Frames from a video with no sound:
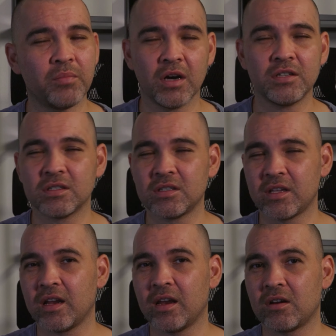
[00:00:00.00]
punch and
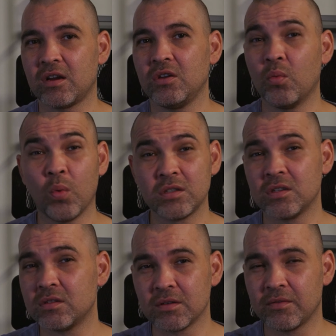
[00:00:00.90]
stand out, and you want
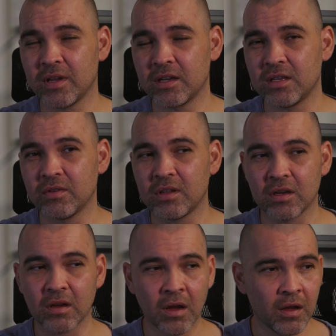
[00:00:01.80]
it to reflect
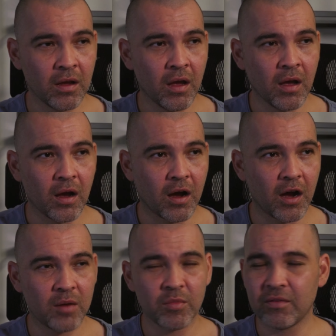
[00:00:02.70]
everything.
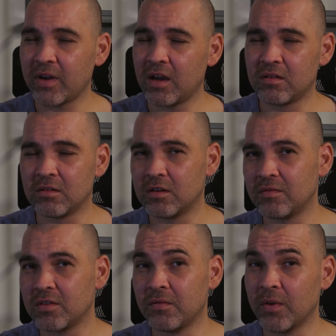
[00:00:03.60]
I'm a fan
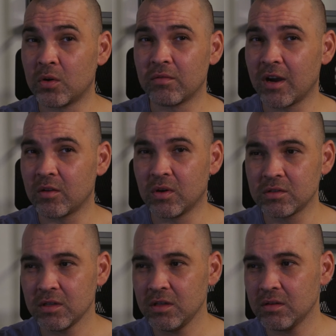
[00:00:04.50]
of the photo rag
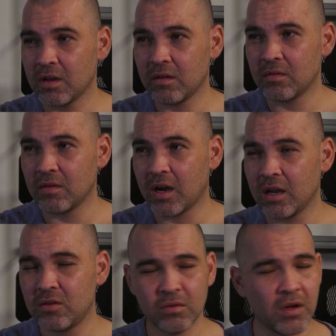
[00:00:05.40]
mostly.
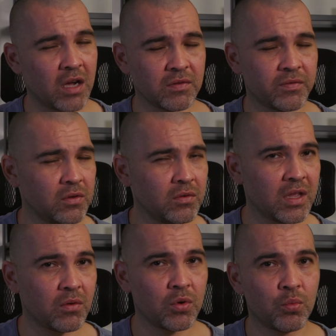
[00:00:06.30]
I do have a few
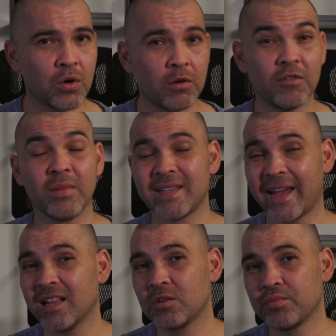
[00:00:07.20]
that would work with
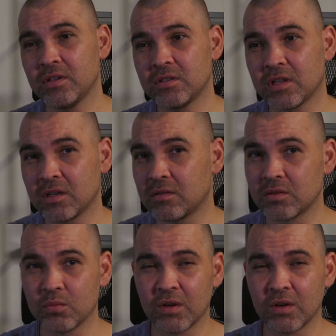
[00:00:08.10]
metallic prints, like this